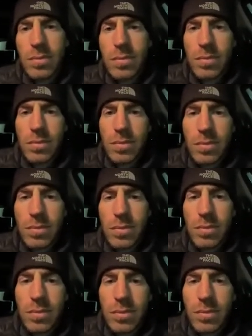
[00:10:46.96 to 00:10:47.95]

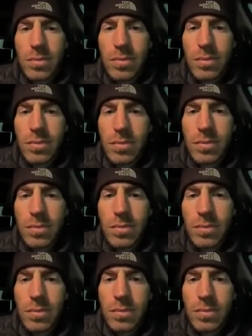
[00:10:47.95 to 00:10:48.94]

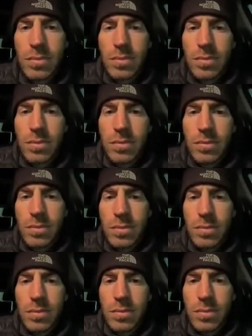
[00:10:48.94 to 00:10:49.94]

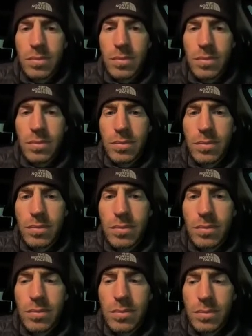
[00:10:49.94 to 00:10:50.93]

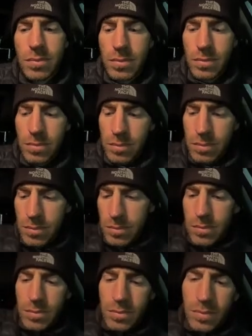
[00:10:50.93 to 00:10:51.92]

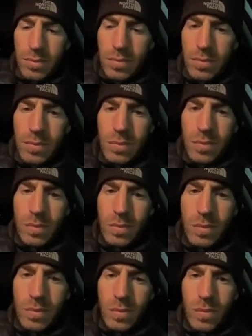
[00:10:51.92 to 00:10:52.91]

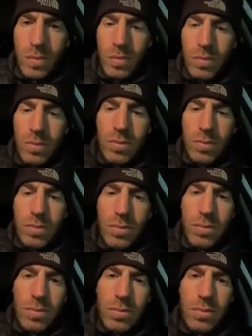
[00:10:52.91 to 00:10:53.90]

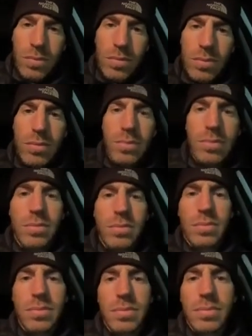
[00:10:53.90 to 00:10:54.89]

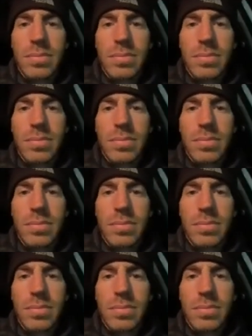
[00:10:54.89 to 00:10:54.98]
The person shown says nothing.